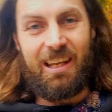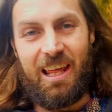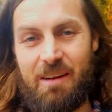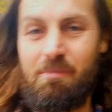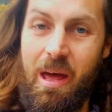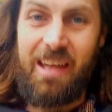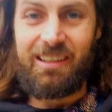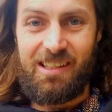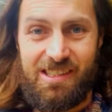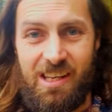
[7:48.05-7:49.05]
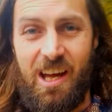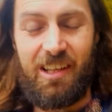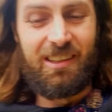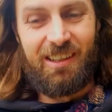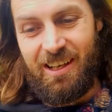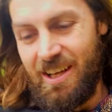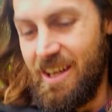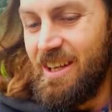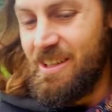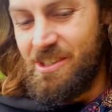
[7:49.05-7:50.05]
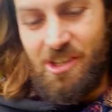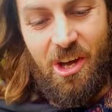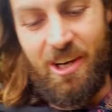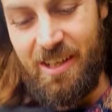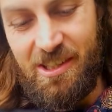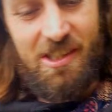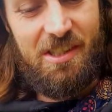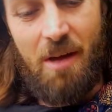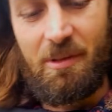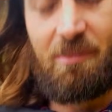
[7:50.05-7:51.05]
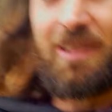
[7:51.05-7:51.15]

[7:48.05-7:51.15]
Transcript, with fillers: let it bake in the sun, turn it into something